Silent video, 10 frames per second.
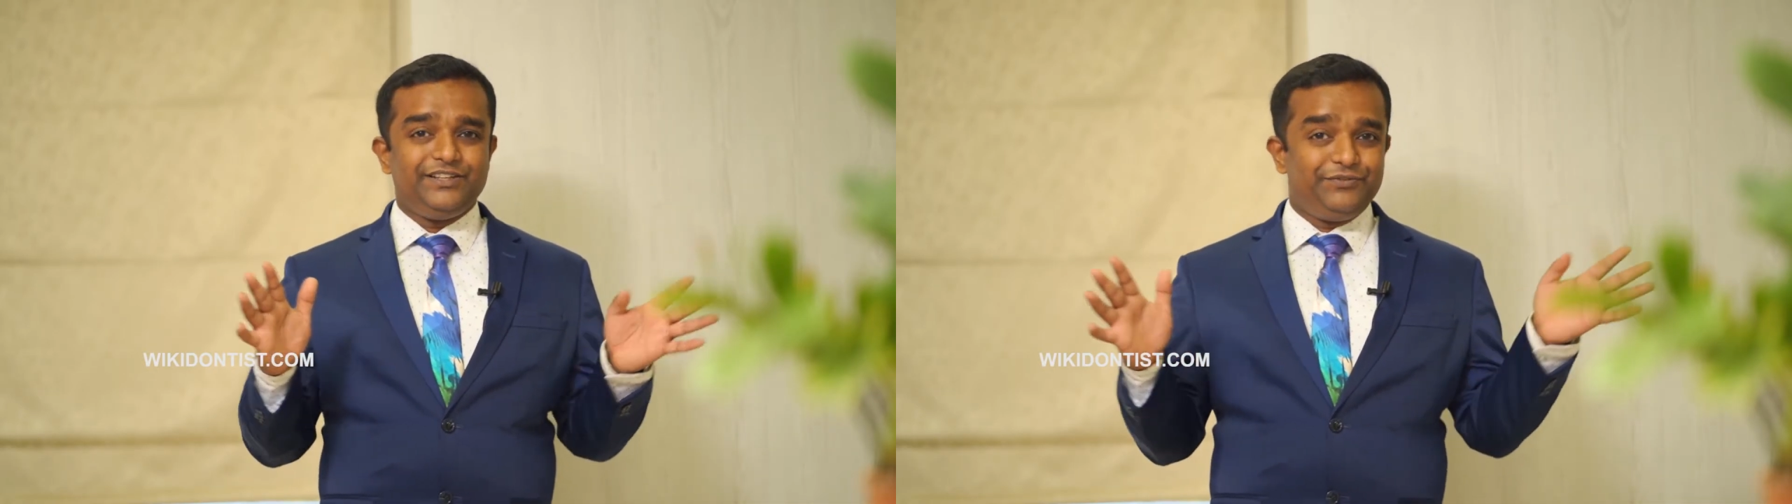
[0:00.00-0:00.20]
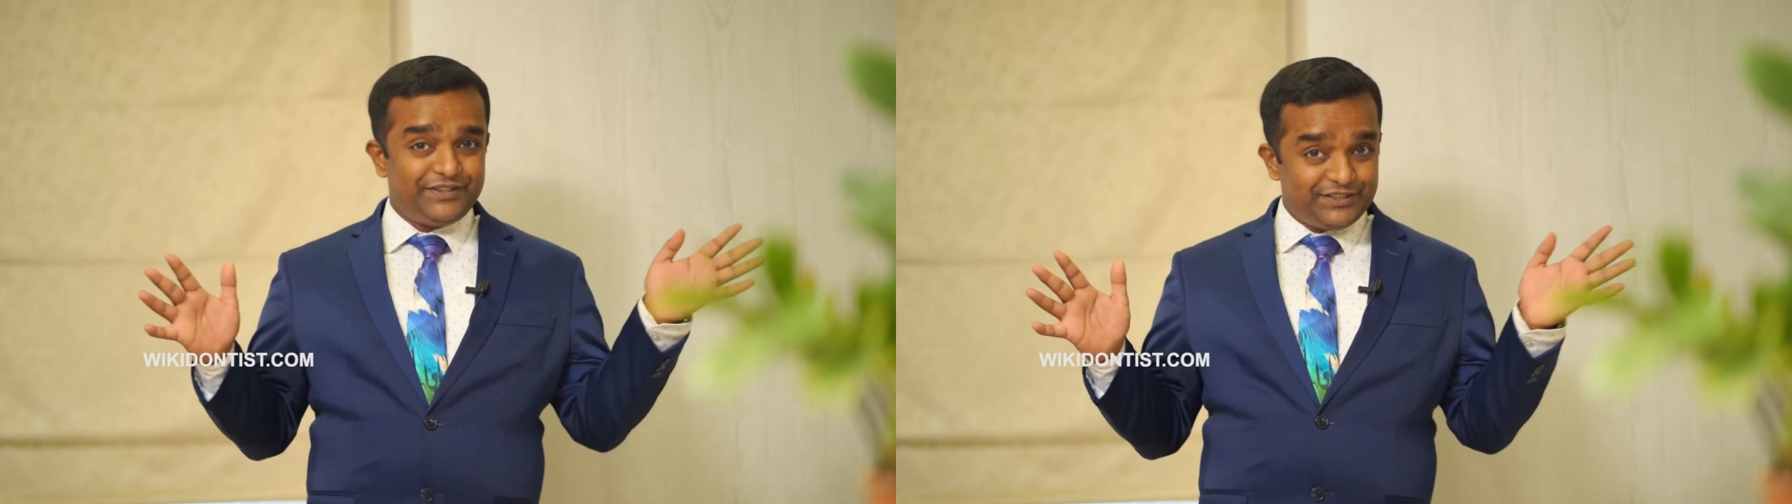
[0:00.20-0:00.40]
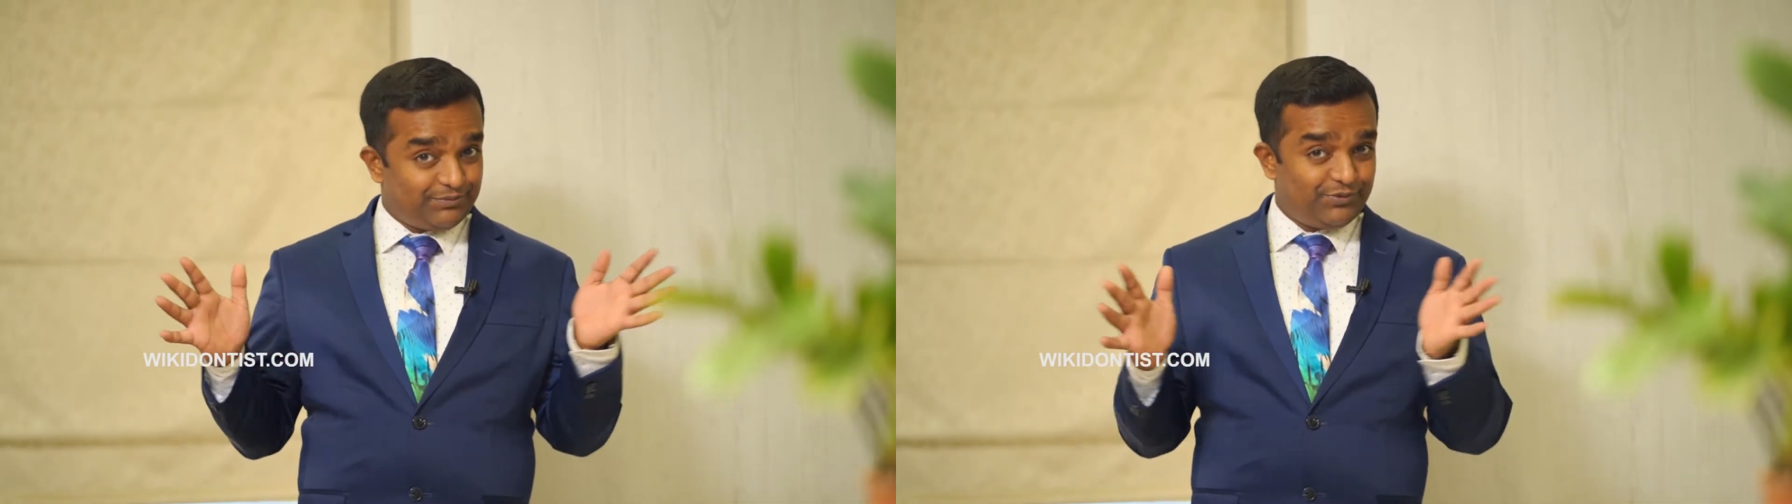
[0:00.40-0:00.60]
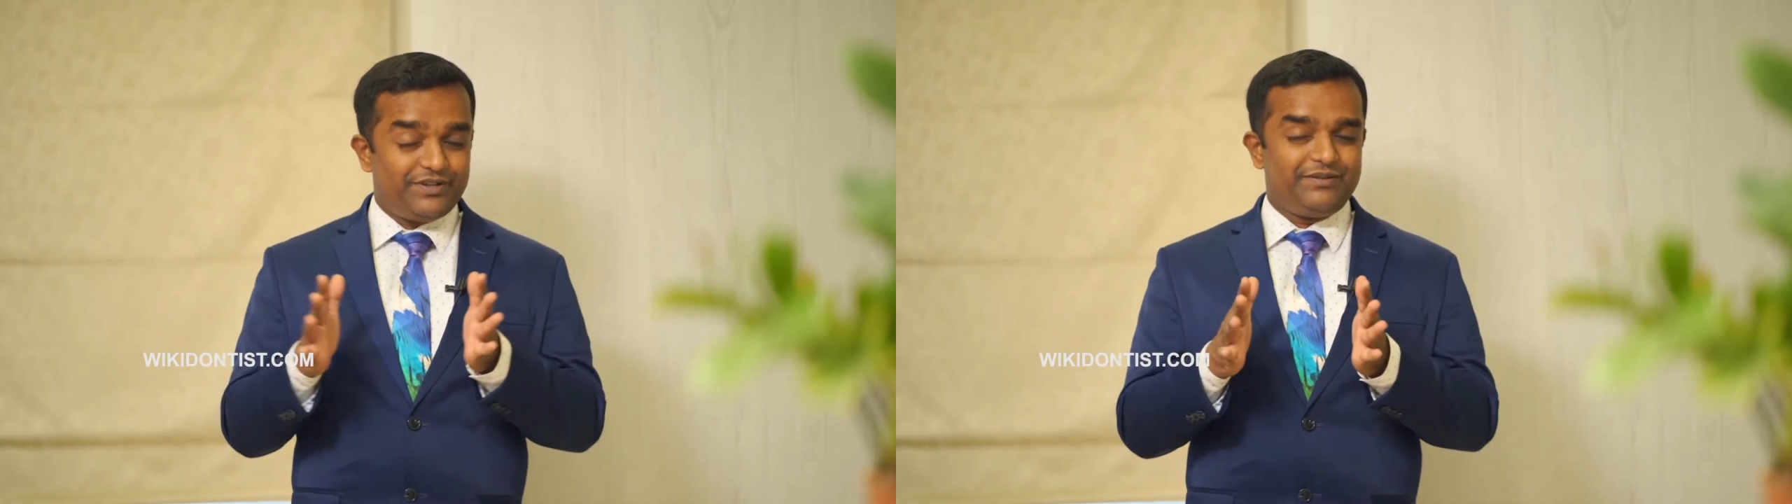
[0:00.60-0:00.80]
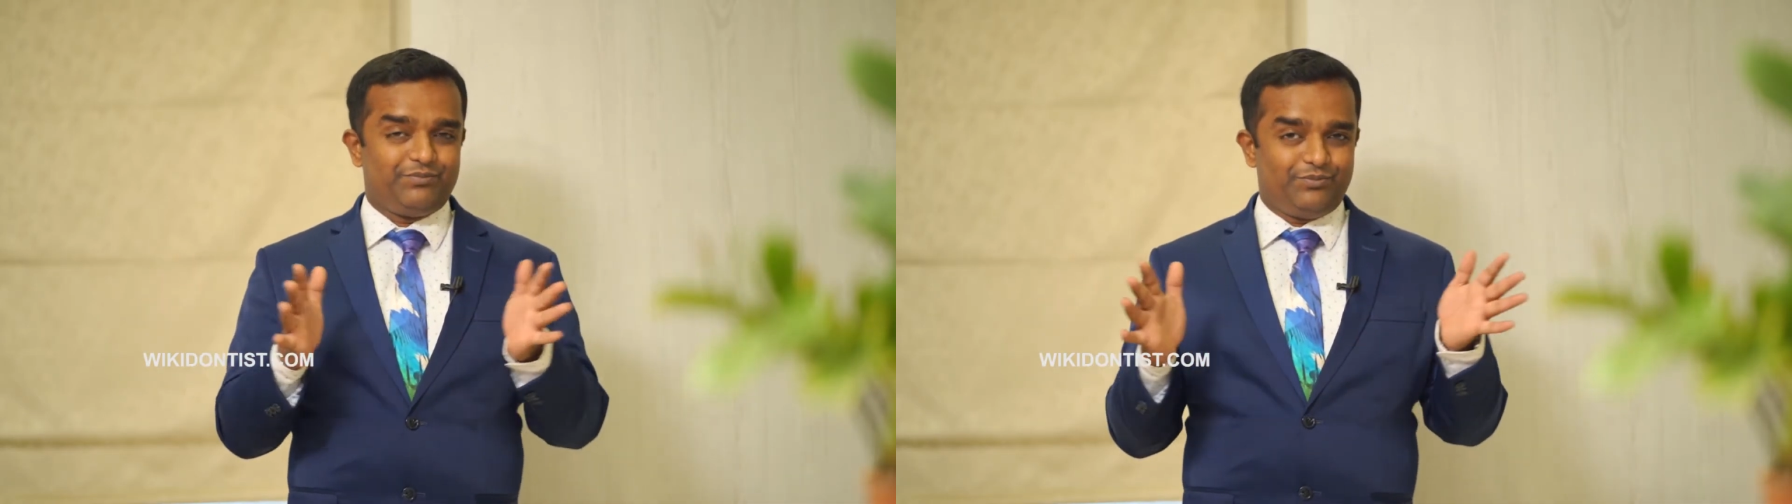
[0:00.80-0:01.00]
if it is
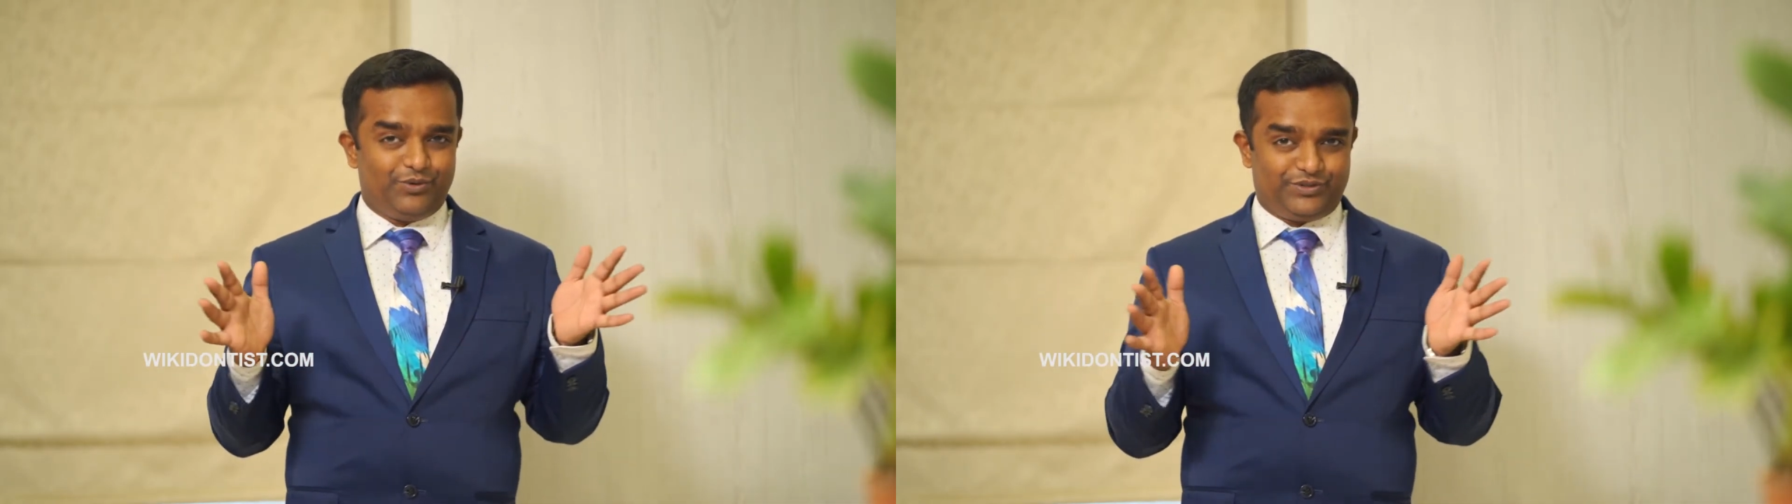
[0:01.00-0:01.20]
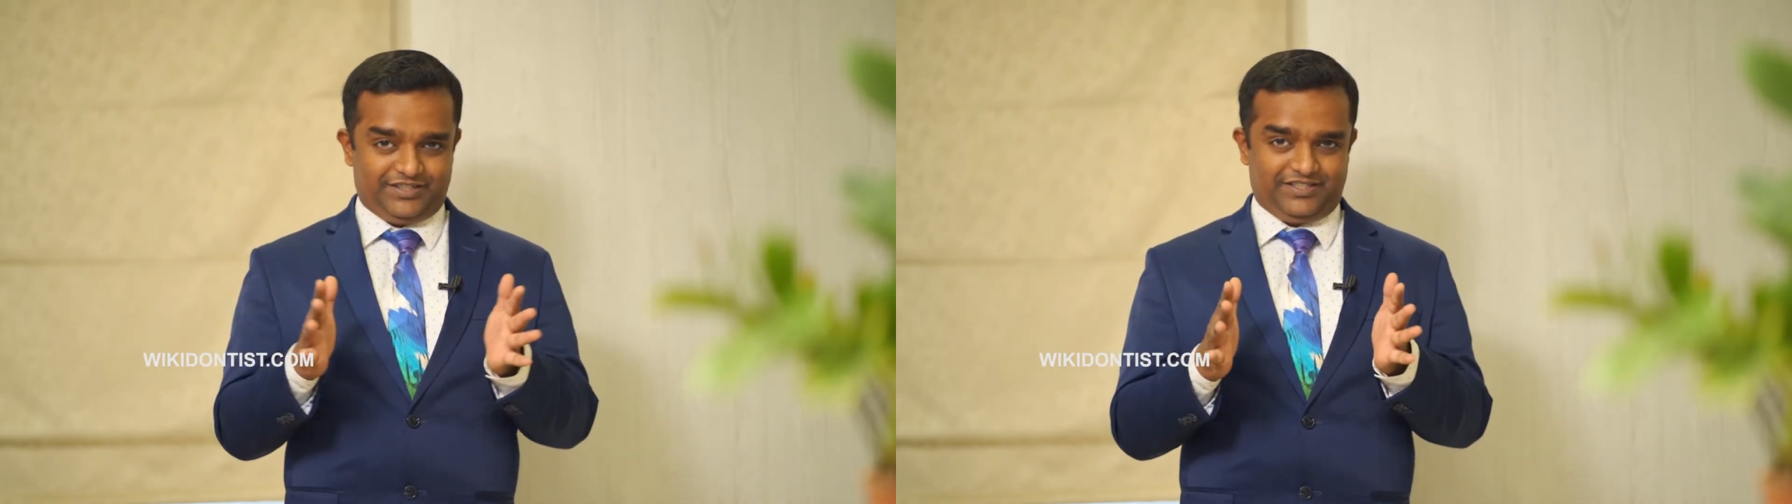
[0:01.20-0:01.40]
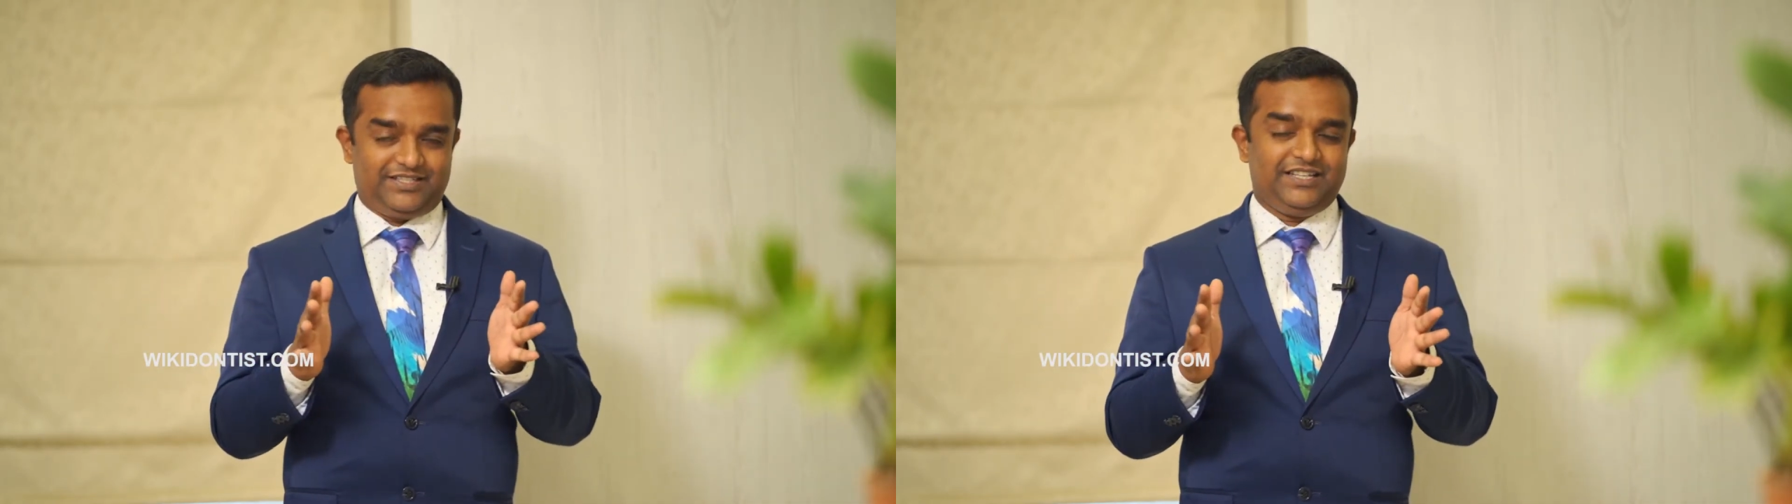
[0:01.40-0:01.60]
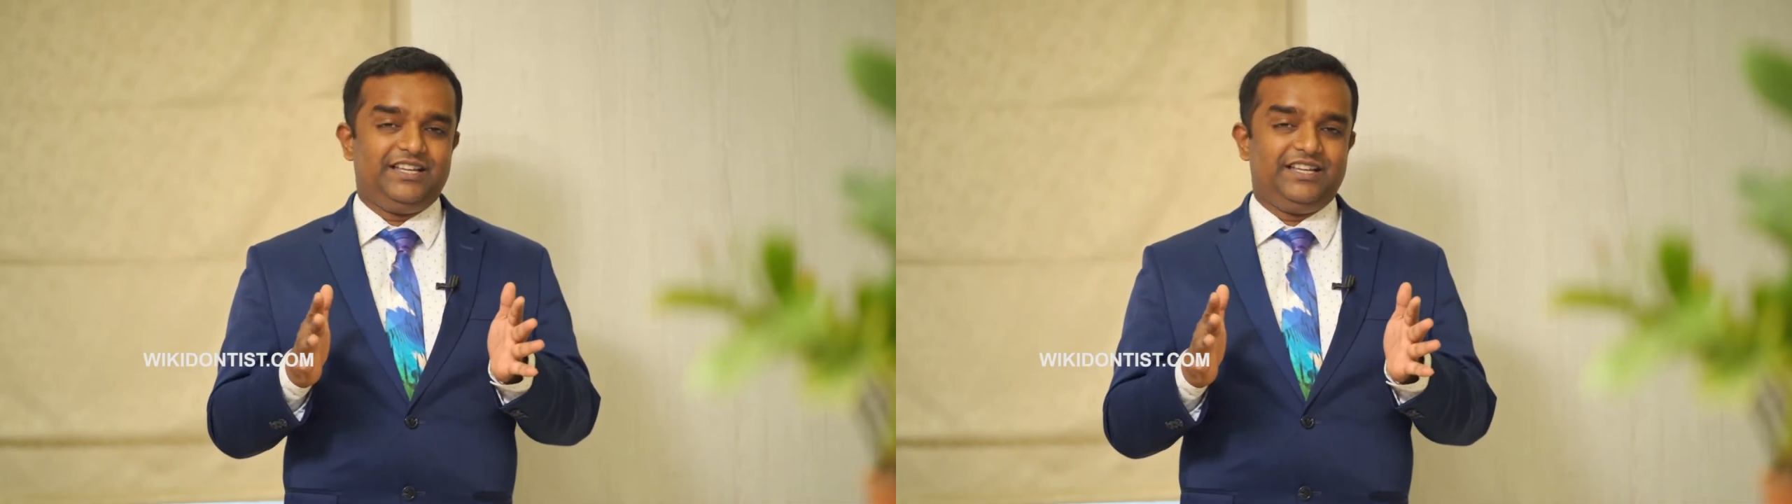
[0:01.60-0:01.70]
moving both sides